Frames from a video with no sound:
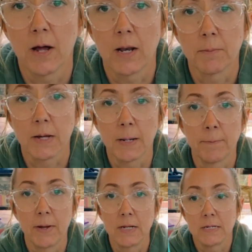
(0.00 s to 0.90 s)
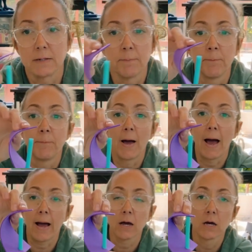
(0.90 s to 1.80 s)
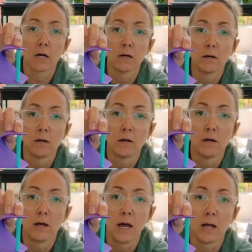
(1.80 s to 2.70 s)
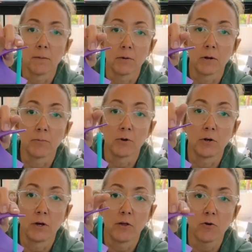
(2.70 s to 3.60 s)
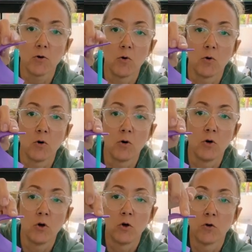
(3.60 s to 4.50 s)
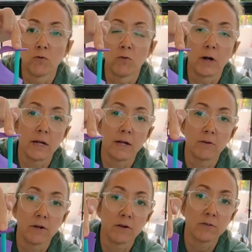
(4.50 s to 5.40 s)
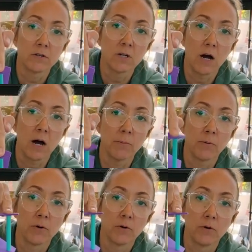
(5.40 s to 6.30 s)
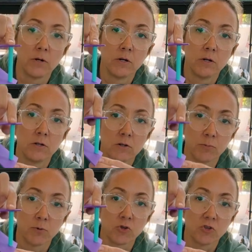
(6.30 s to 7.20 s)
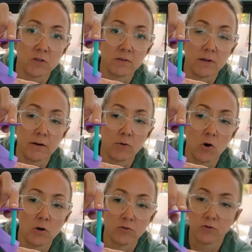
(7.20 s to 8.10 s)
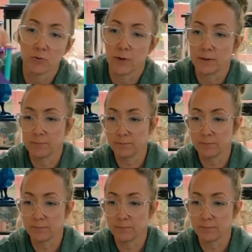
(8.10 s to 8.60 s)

and I'm gonna bend it back, and I'm gonna put another hole right here near the top to push this down onto it.